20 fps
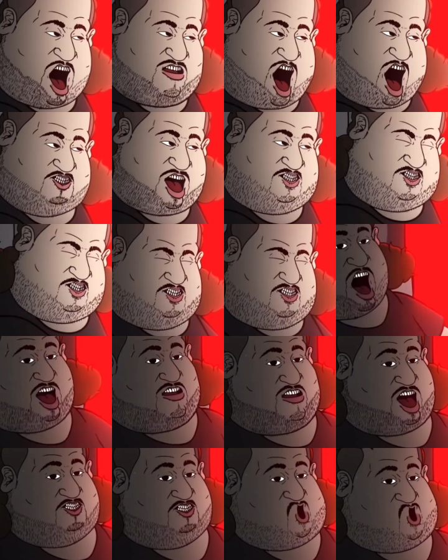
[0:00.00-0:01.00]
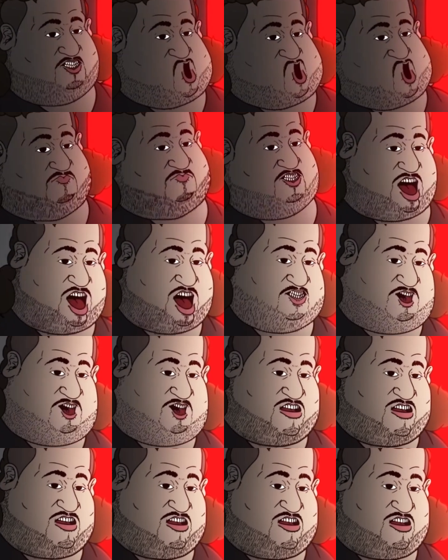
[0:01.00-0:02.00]
I got a second YouTube channel
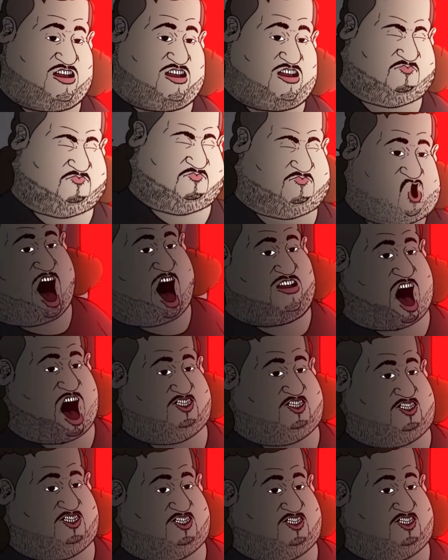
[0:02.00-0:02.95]
where I can